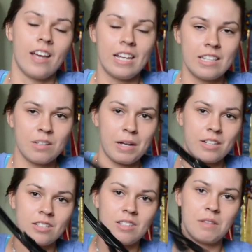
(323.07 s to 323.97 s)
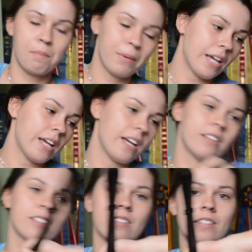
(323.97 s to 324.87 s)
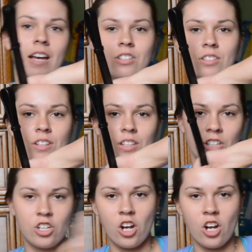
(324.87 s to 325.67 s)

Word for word: and this patches the bit, and this attaches to the